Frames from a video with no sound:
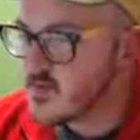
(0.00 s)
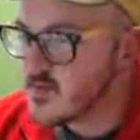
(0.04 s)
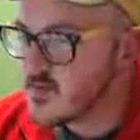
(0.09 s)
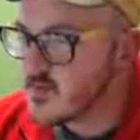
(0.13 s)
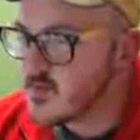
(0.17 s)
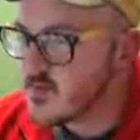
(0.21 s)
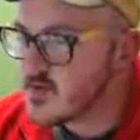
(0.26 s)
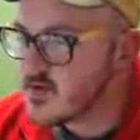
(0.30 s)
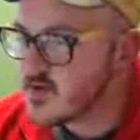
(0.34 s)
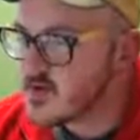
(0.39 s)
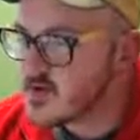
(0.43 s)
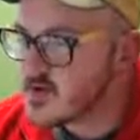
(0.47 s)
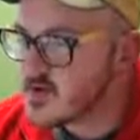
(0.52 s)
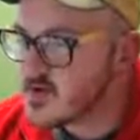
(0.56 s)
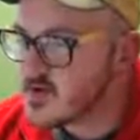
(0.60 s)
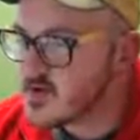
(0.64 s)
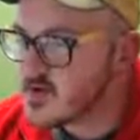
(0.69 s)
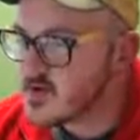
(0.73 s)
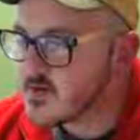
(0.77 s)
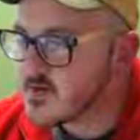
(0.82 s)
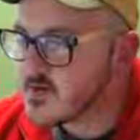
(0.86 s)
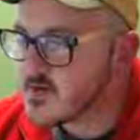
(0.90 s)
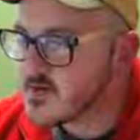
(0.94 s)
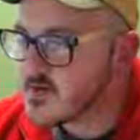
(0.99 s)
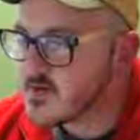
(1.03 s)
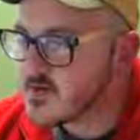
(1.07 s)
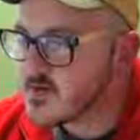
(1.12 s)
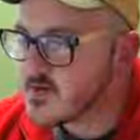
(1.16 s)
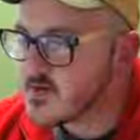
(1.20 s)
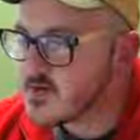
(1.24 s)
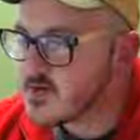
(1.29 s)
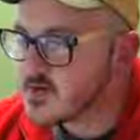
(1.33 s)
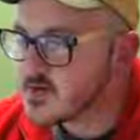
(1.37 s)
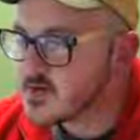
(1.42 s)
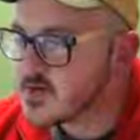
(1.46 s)
we're not going to start with the barrel
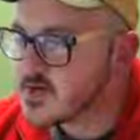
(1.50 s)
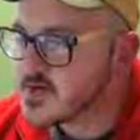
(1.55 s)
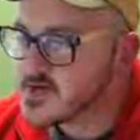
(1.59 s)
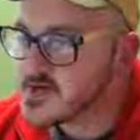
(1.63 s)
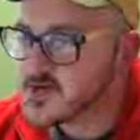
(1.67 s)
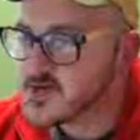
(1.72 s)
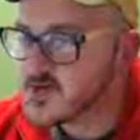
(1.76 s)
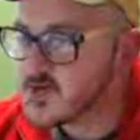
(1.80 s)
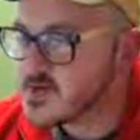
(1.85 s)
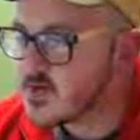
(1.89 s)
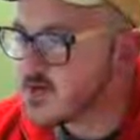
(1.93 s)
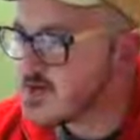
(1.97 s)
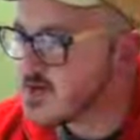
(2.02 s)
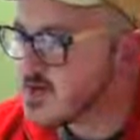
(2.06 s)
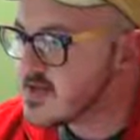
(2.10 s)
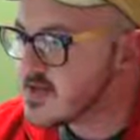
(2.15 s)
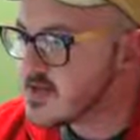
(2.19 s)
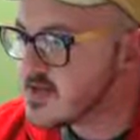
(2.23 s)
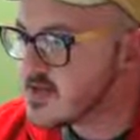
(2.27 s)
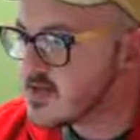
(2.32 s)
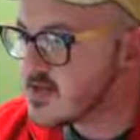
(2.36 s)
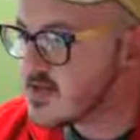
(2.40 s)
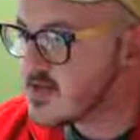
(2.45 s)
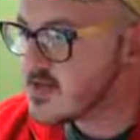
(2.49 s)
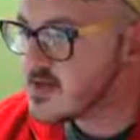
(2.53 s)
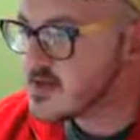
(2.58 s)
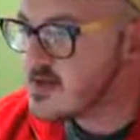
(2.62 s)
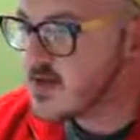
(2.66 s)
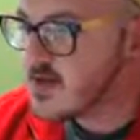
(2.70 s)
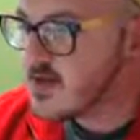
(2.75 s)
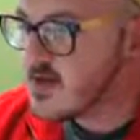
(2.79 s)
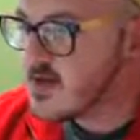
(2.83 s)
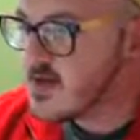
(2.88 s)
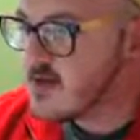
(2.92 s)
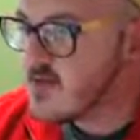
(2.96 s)
hitch. There's shoelaces,
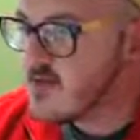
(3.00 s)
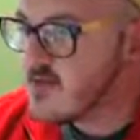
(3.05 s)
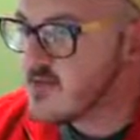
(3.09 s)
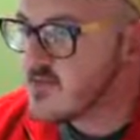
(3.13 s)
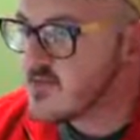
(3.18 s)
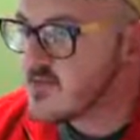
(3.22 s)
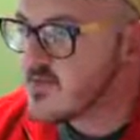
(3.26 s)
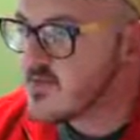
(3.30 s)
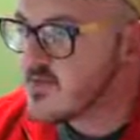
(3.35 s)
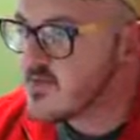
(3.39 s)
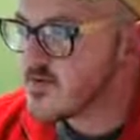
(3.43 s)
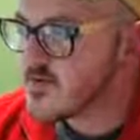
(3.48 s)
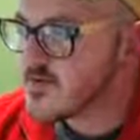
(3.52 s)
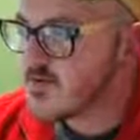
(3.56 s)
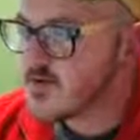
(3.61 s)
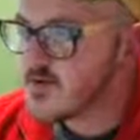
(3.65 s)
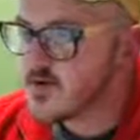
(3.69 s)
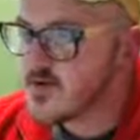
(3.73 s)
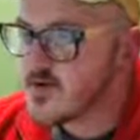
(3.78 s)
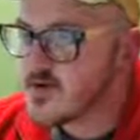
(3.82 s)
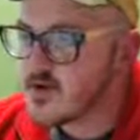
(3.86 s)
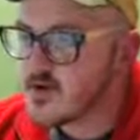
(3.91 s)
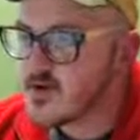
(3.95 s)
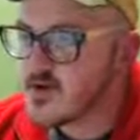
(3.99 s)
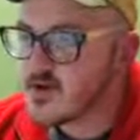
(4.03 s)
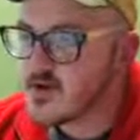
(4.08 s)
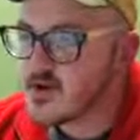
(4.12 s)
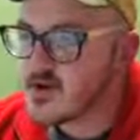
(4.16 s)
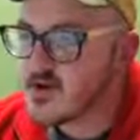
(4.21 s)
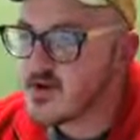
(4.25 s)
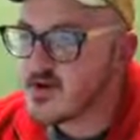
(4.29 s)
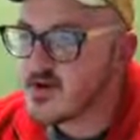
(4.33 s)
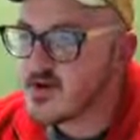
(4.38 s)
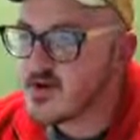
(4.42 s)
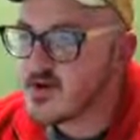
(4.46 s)
all sorts of fun
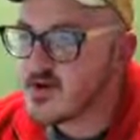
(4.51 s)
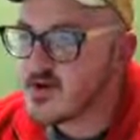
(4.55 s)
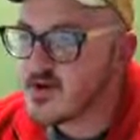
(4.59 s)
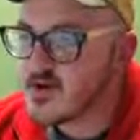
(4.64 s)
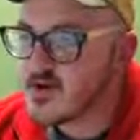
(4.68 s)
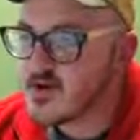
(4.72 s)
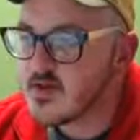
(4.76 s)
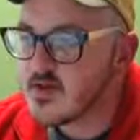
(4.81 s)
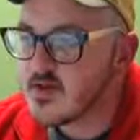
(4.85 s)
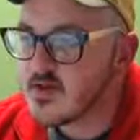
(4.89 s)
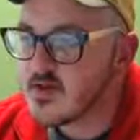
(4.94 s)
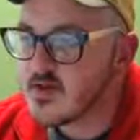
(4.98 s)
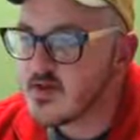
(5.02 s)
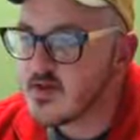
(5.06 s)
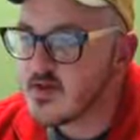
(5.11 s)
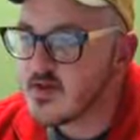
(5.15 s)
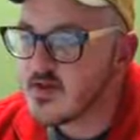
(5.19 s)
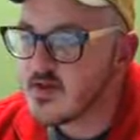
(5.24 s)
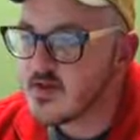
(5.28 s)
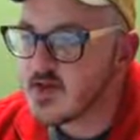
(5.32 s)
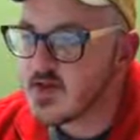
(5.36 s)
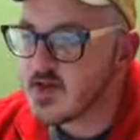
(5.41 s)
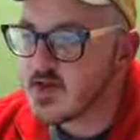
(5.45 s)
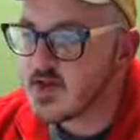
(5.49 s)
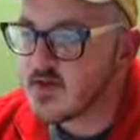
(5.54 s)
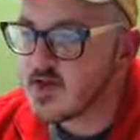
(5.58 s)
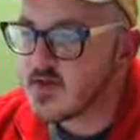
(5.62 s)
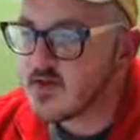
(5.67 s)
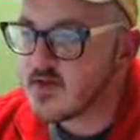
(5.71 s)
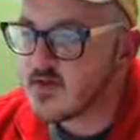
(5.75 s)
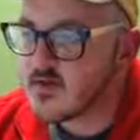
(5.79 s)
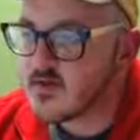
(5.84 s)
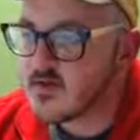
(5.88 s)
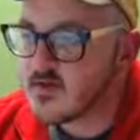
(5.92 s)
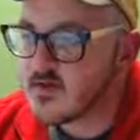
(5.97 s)
that you can get
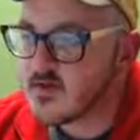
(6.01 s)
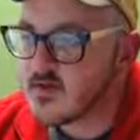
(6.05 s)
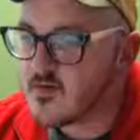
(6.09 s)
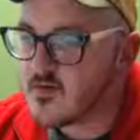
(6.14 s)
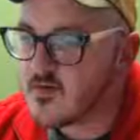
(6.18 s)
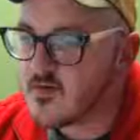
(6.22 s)
into.